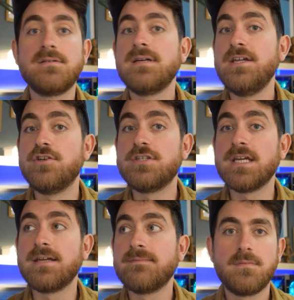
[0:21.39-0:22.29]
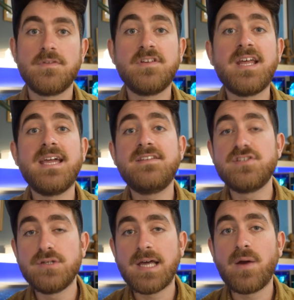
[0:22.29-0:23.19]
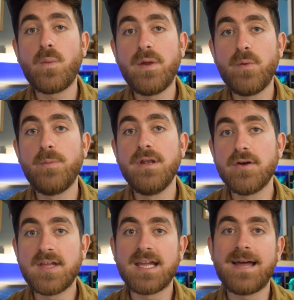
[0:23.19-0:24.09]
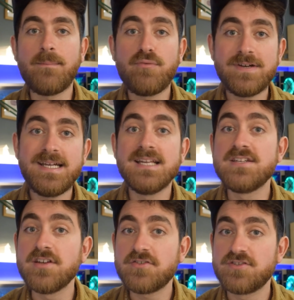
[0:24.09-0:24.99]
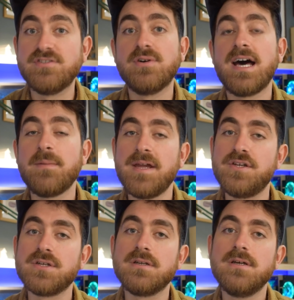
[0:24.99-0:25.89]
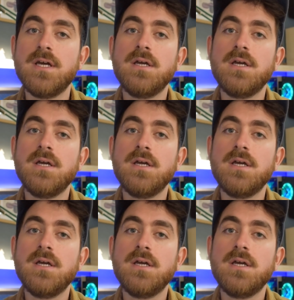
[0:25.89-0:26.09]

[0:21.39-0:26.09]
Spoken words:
interesting. Today, to do that, we will be looking at pre-industrial animation.